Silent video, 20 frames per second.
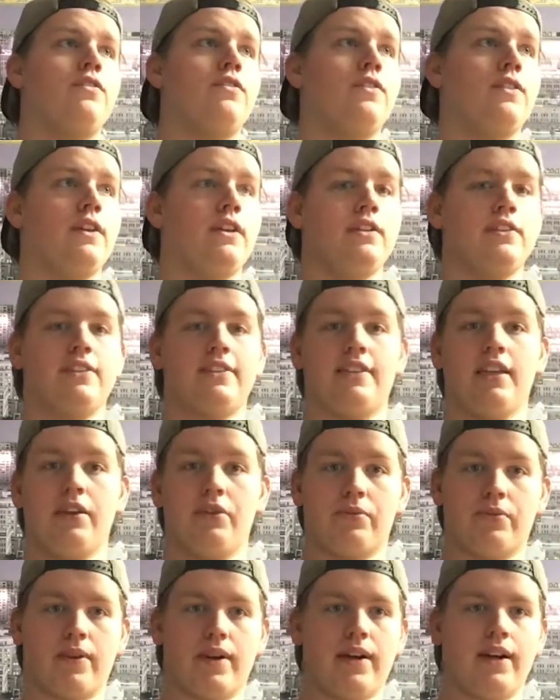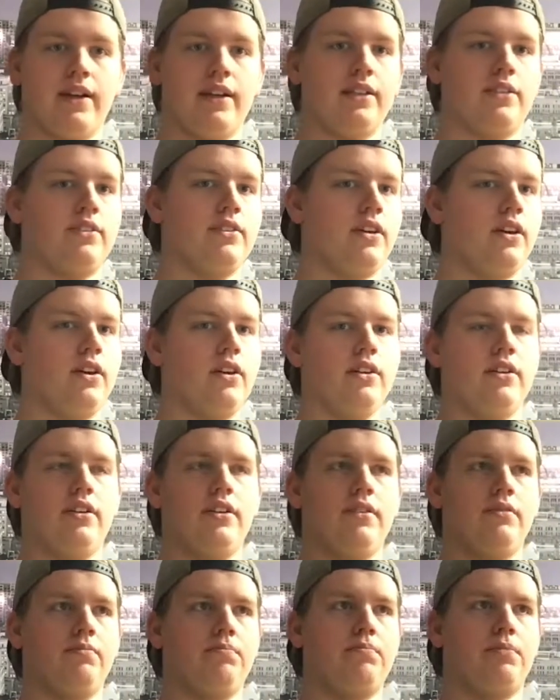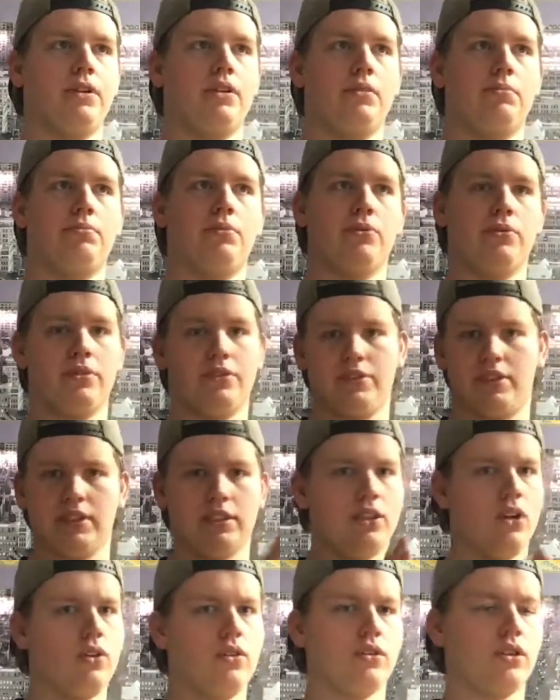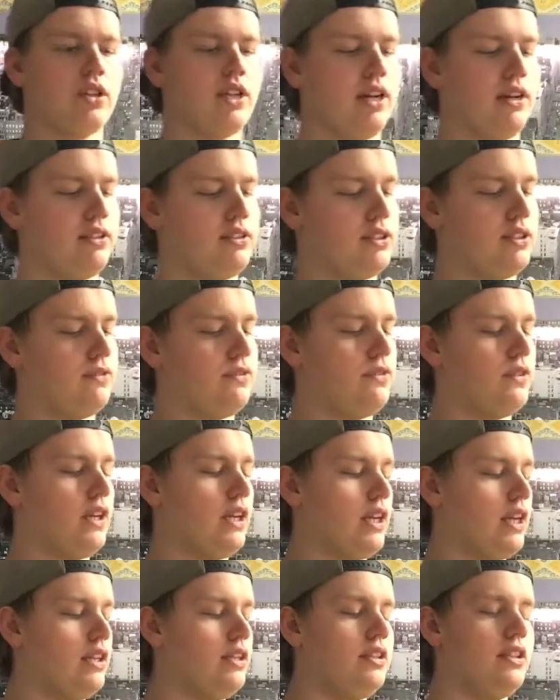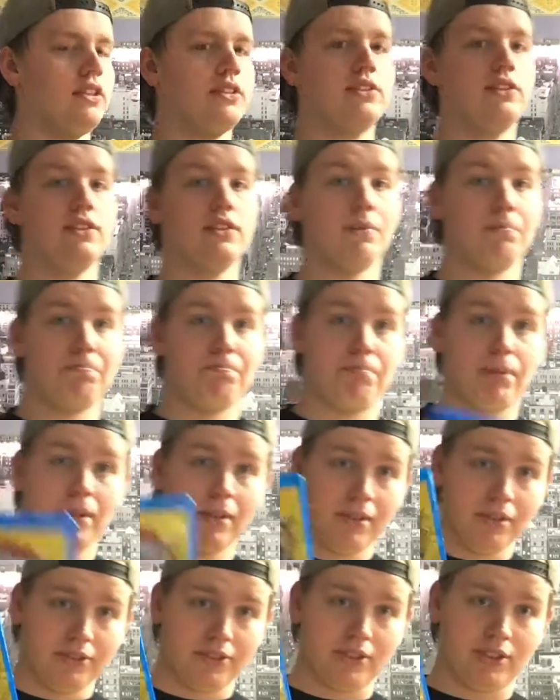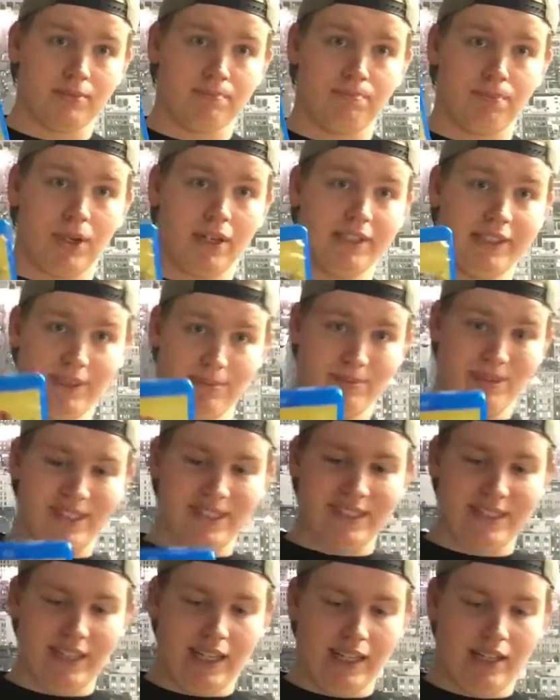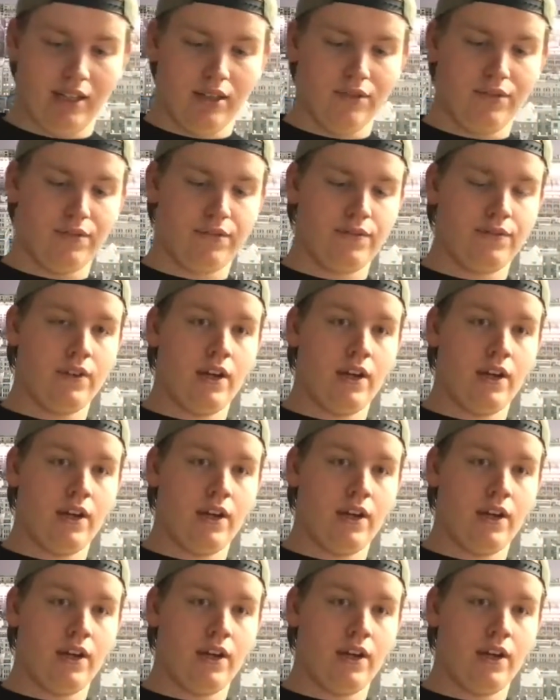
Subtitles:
things they write on billboards and all kinds of things, and just the builds by themselves.